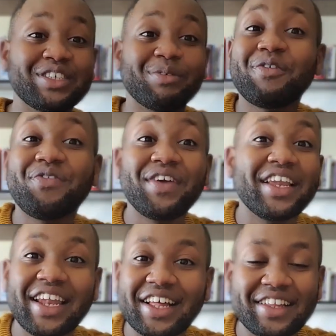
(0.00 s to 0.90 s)
I'm not
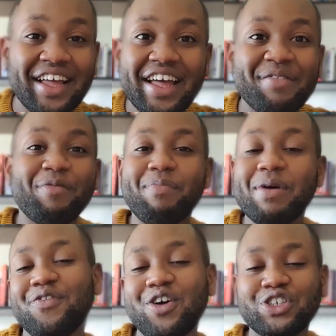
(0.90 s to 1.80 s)
feeling like the
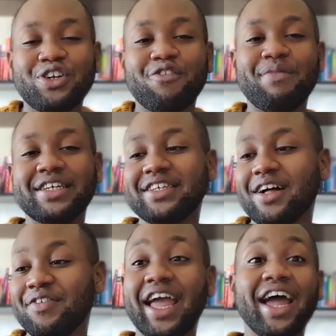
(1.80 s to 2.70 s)
best version of
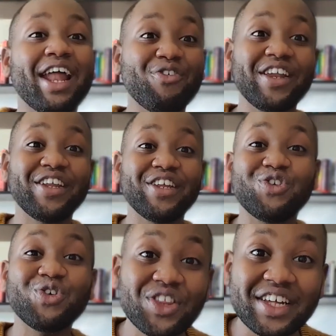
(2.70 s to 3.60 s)
myself. Can I really
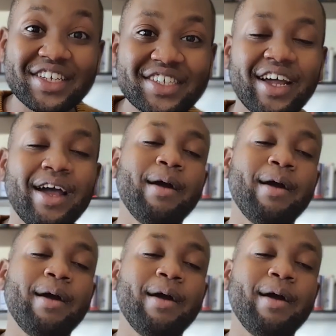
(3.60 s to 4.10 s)
do this?